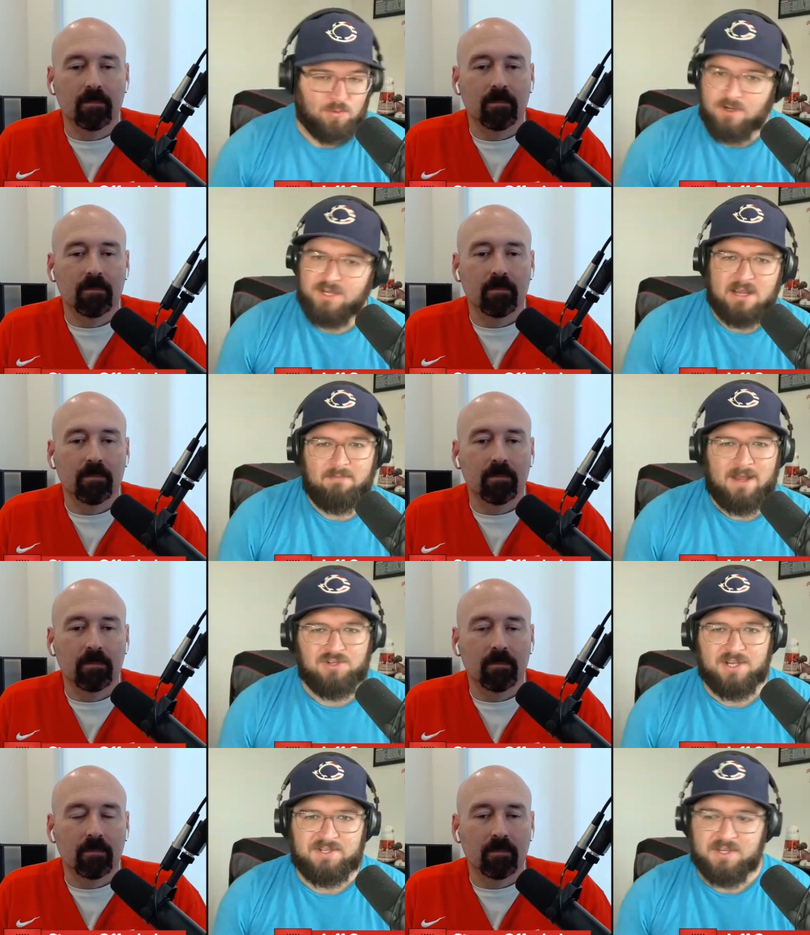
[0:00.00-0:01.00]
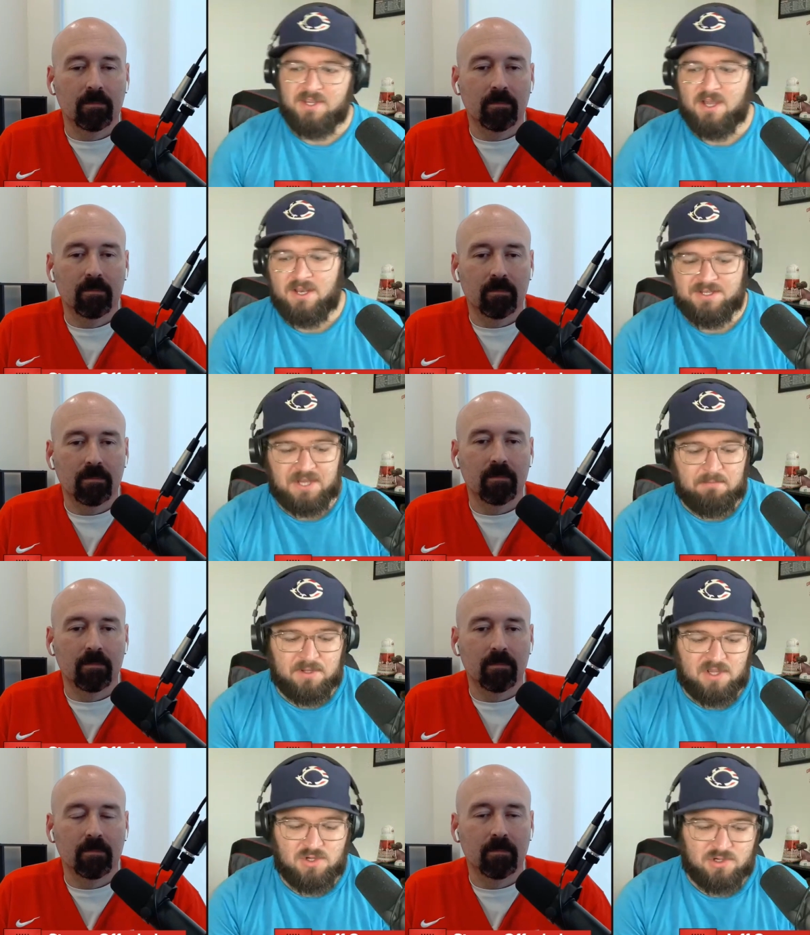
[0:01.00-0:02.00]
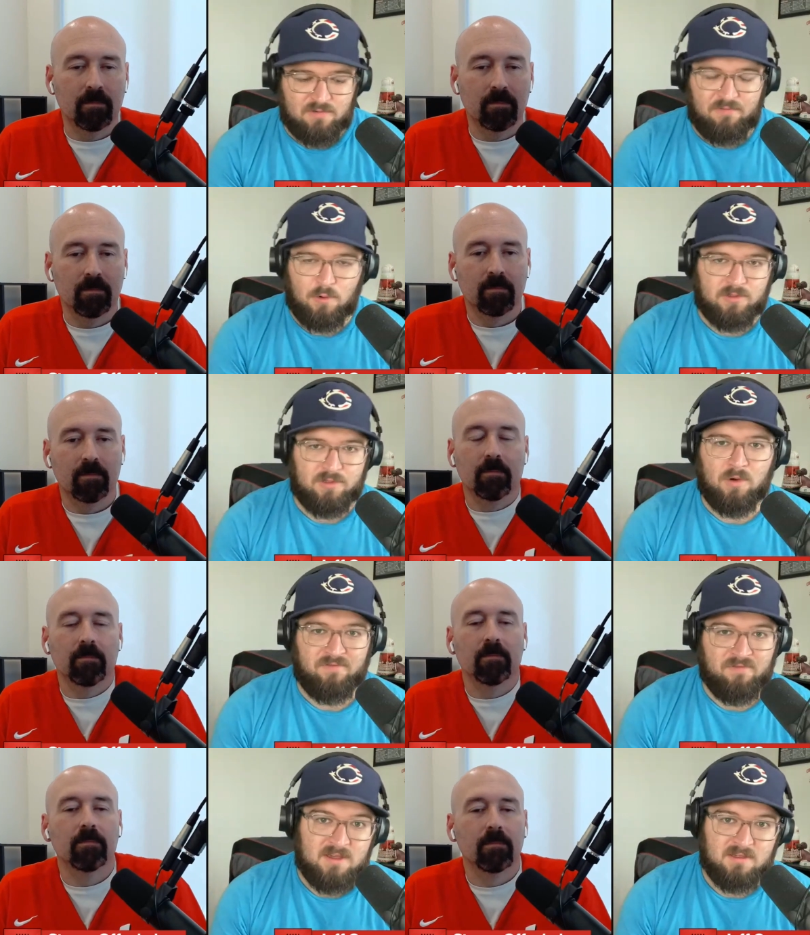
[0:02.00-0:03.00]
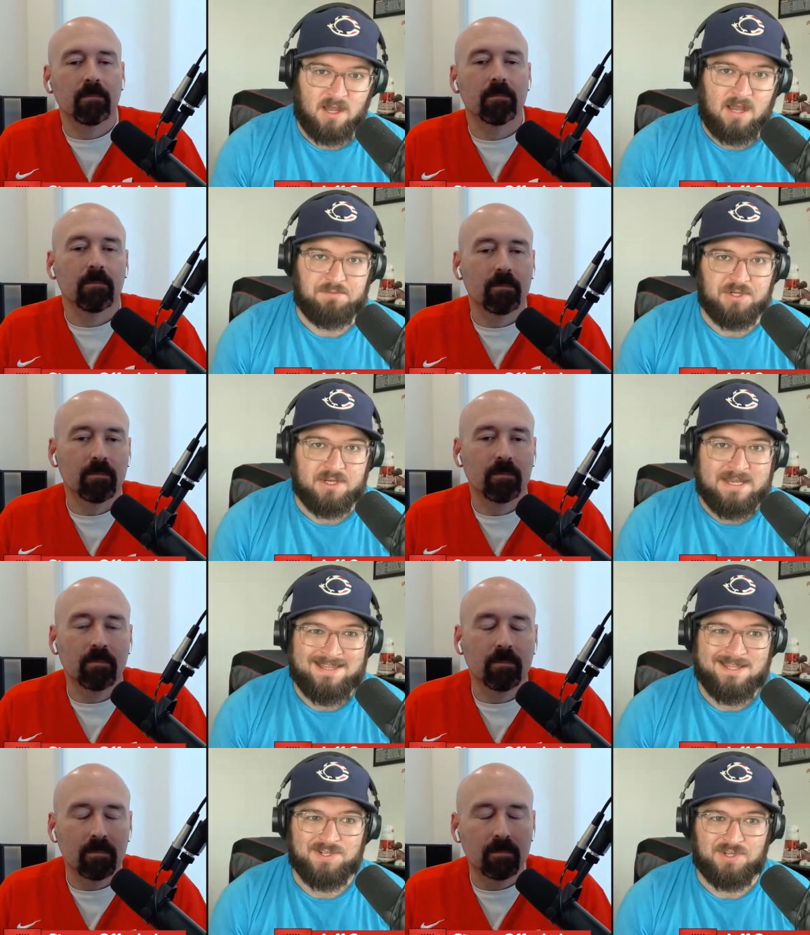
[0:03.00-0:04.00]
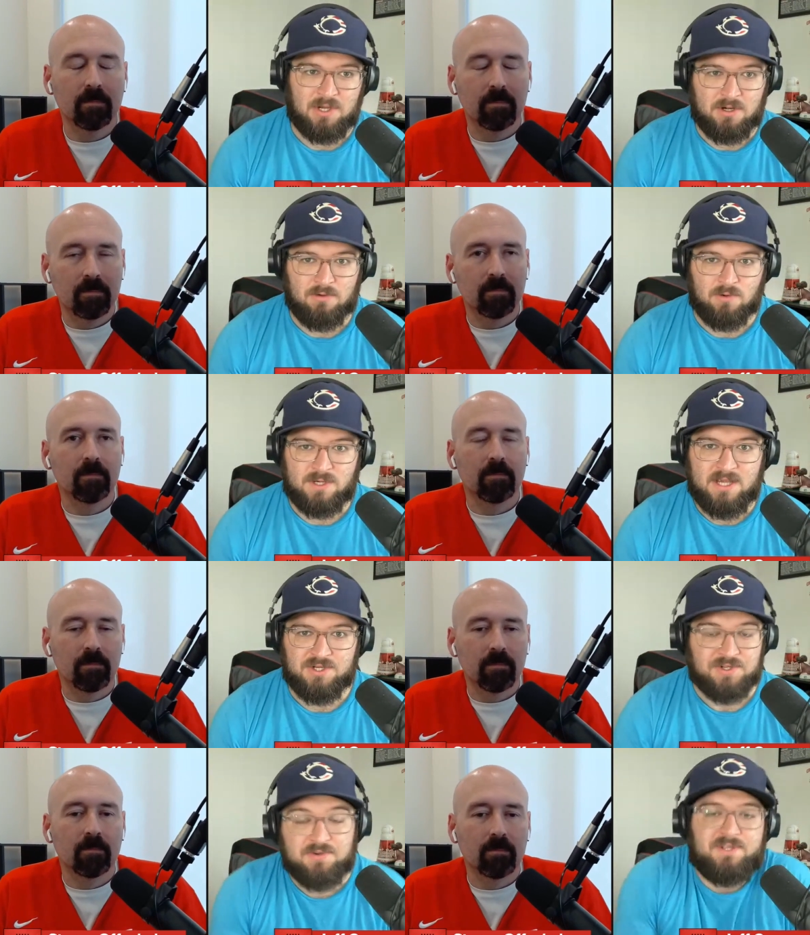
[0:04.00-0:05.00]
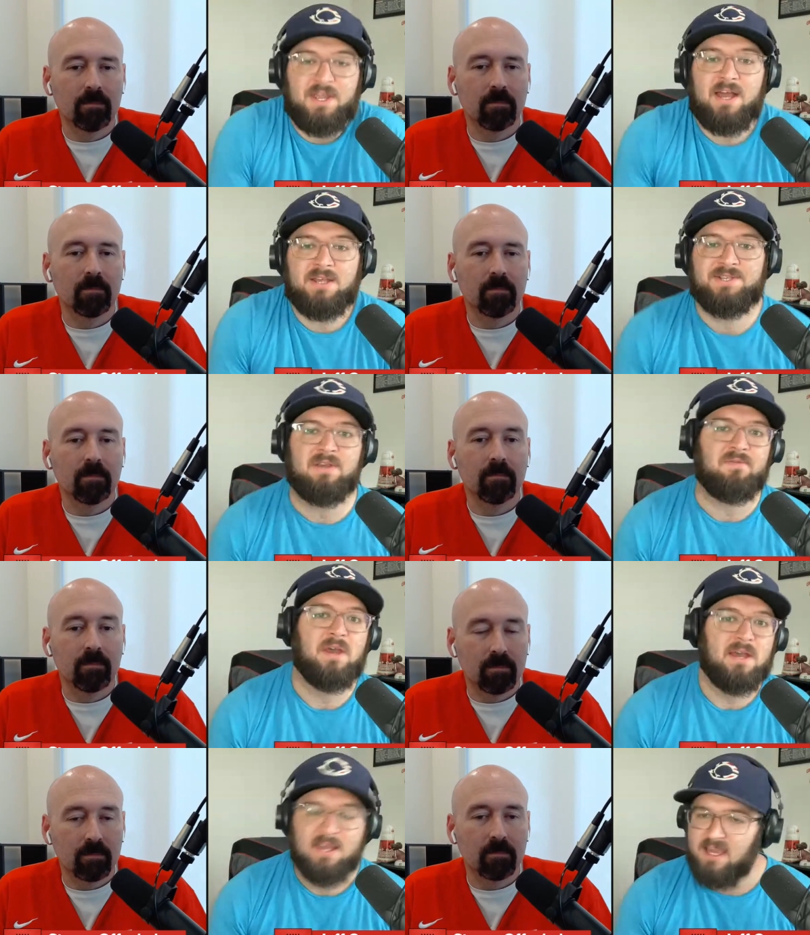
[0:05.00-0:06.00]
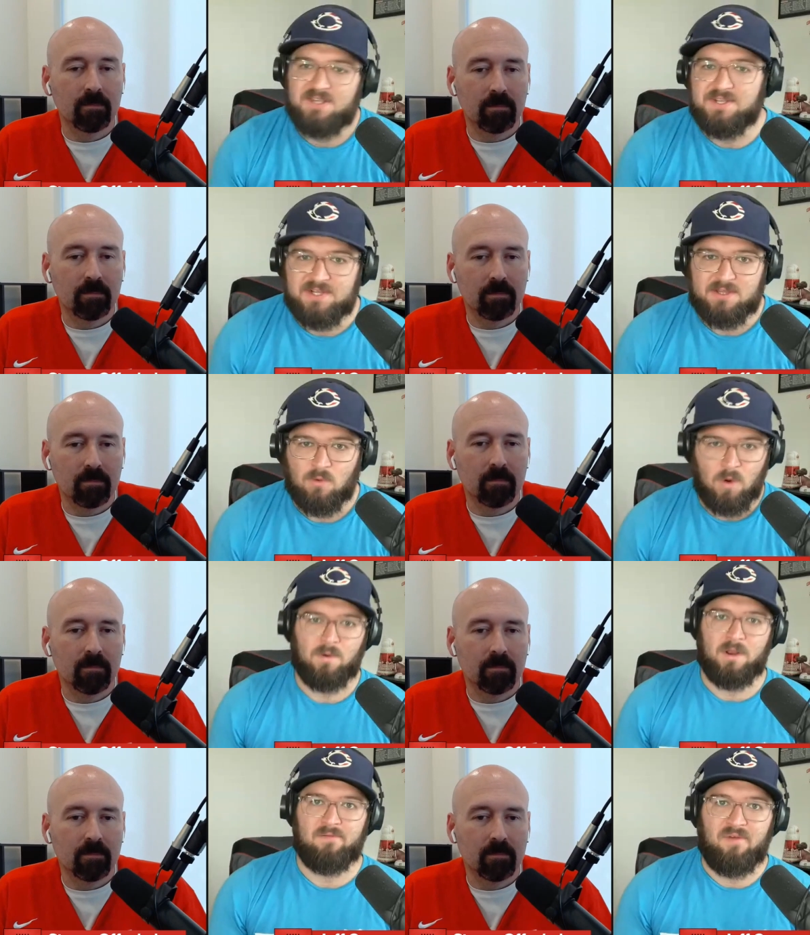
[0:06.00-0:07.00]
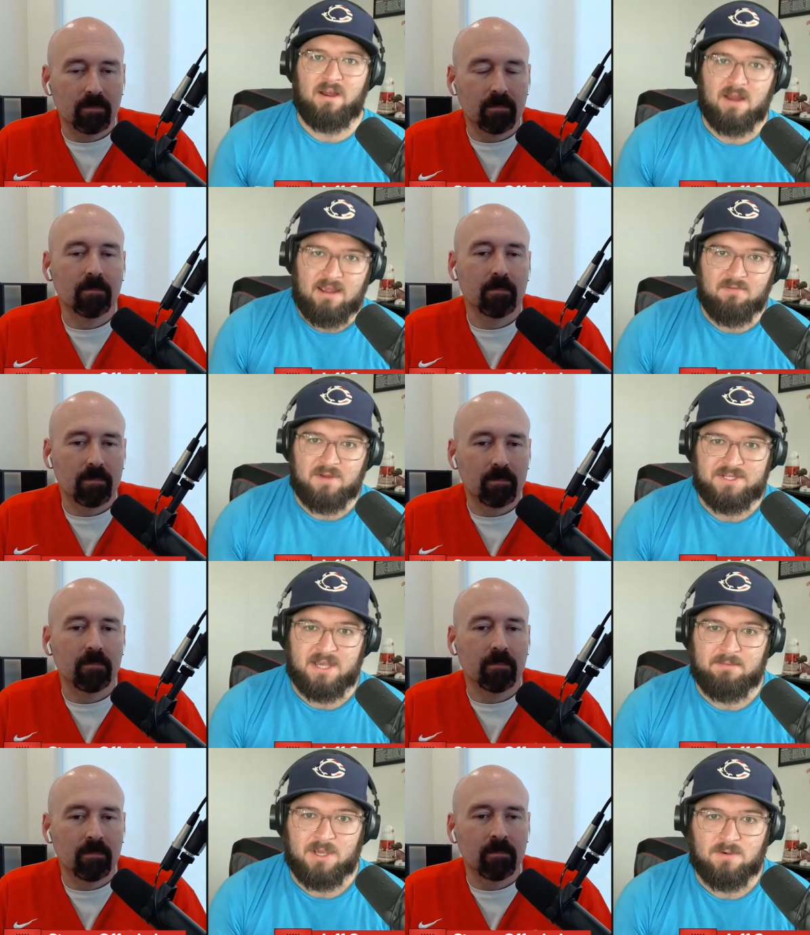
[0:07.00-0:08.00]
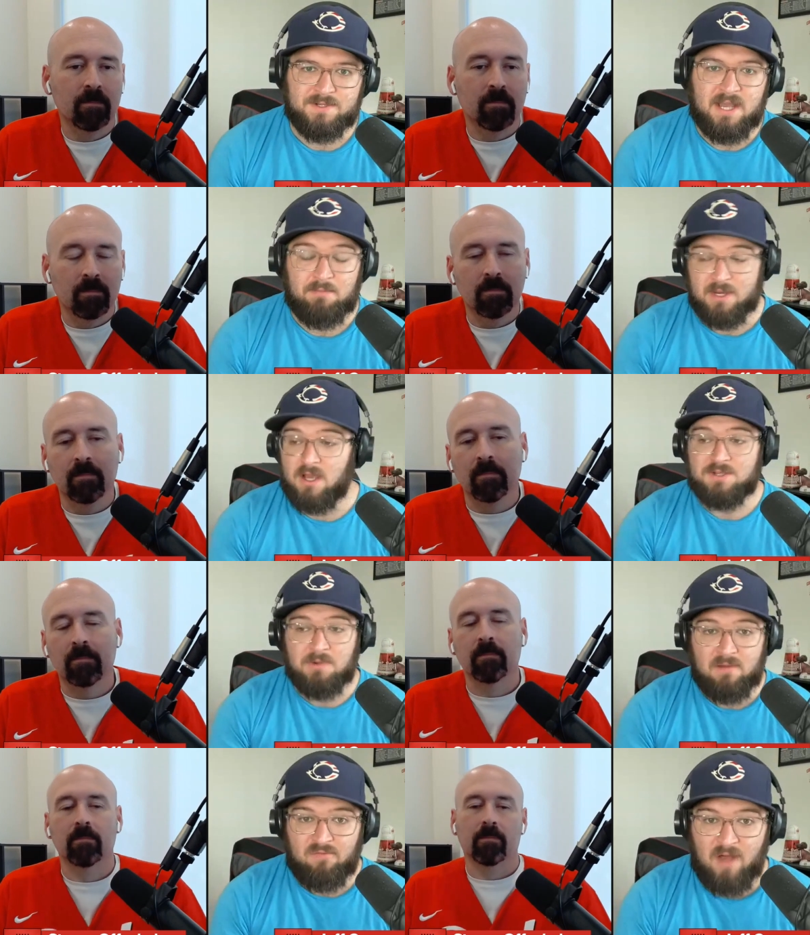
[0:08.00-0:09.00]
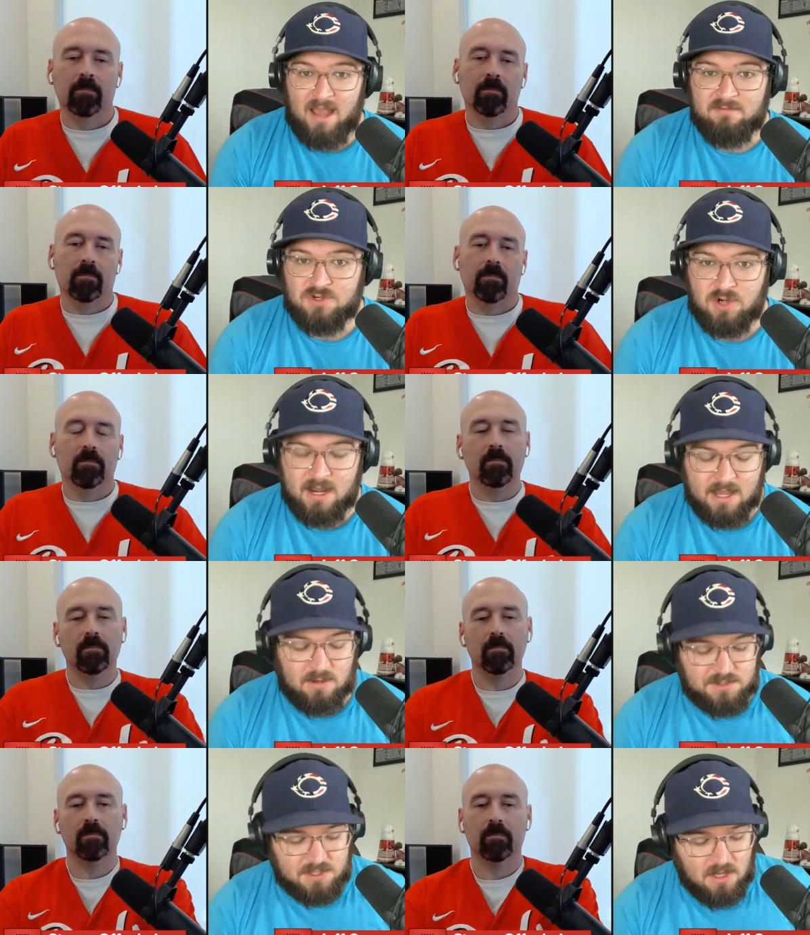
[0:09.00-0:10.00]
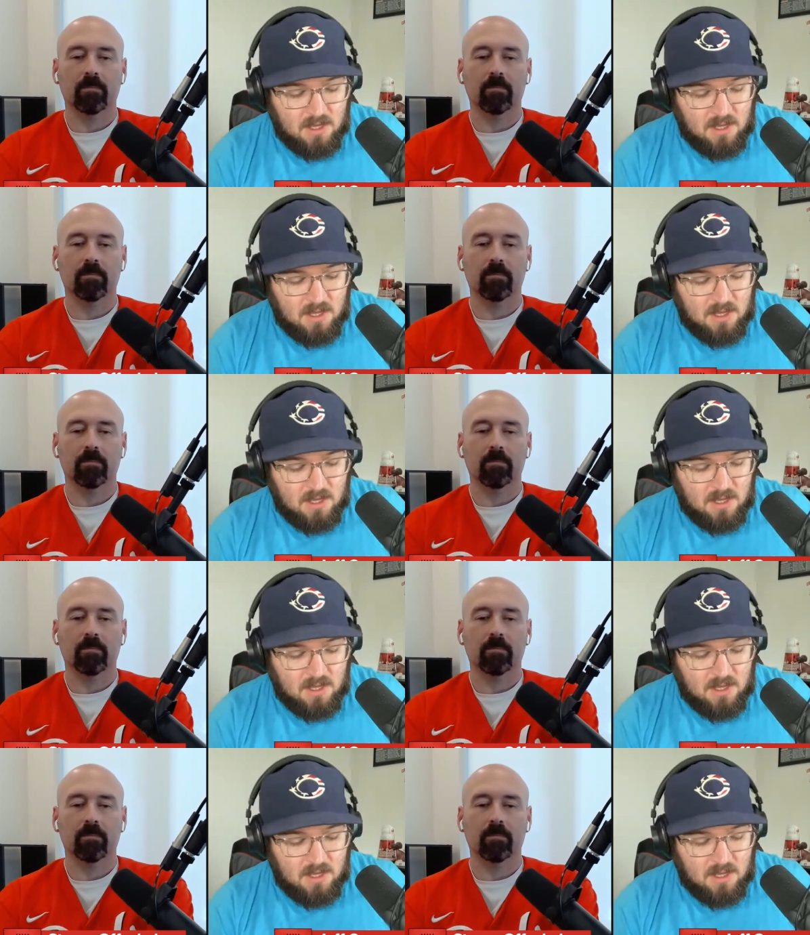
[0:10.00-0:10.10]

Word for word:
Speaker 1: And we're talking about Justin Dunn as a potential fourth or fifth option in this starting rotation. So it's not as if he has to set the world on fire every time he goes out, but he also had five strikeouts.